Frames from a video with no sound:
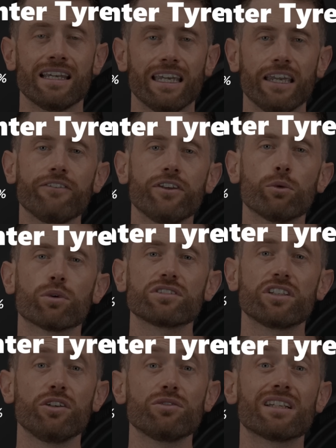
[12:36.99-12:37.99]
If you want
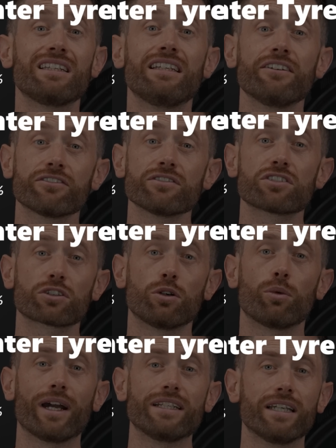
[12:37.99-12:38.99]
to use a different
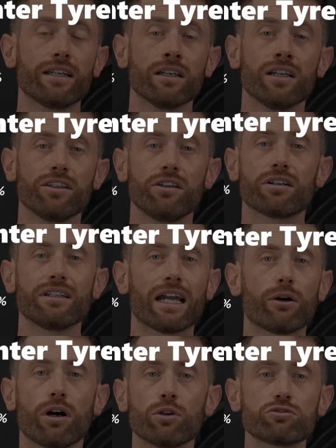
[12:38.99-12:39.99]
score weighting, you can
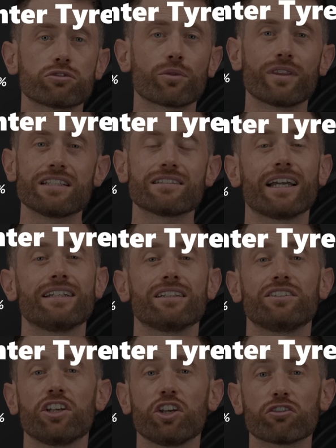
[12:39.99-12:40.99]
now alter all this data
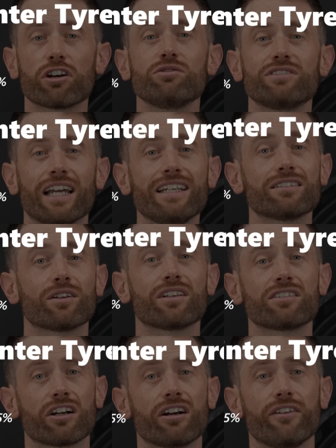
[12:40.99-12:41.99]
to your own taste on the
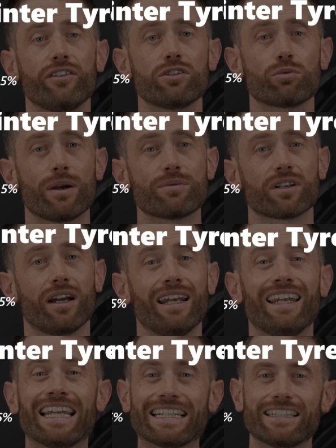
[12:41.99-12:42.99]
Tyre Reviews website,
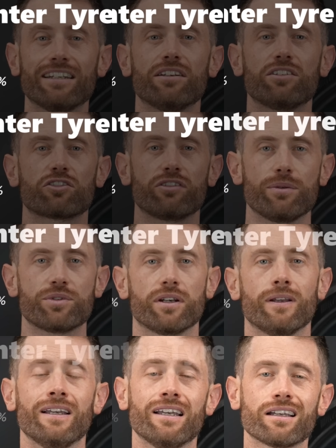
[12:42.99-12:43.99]
linked in the description.
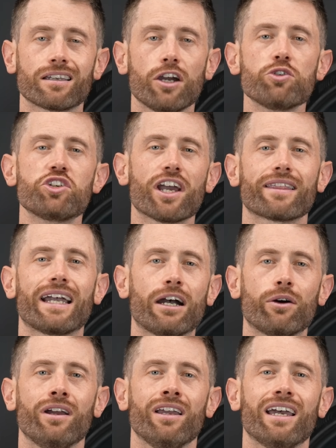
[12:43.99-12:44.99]
Go check that
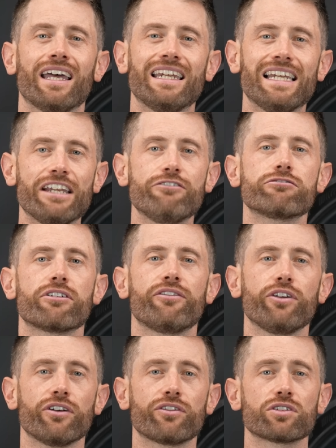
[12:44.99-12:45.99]
out and leave a
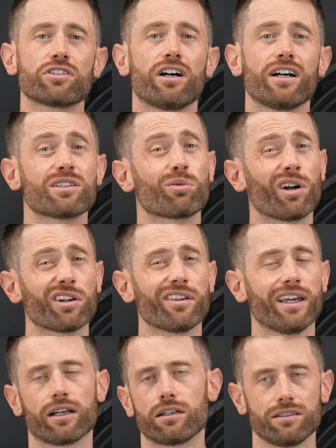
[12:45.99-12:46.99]
review of your tyres while you're
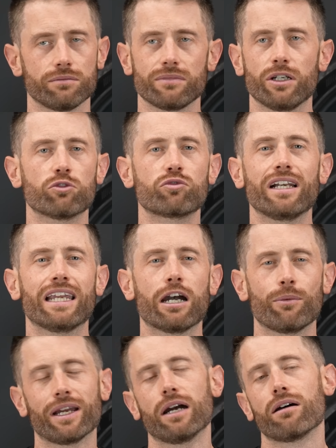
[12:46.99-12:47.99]
there, because it will really
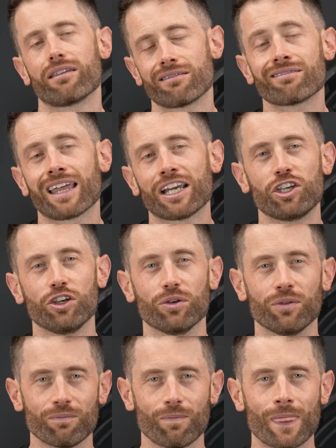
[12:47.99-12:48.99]
help me out. Thank you.
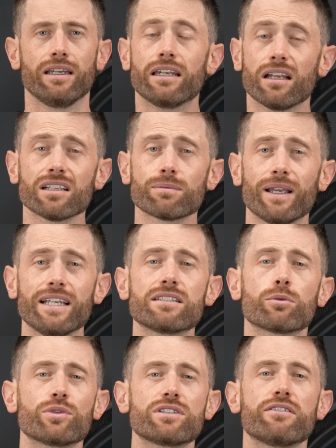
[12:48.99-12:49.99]
In last
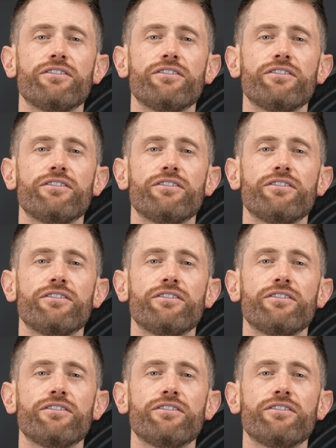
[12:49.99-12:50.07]
place was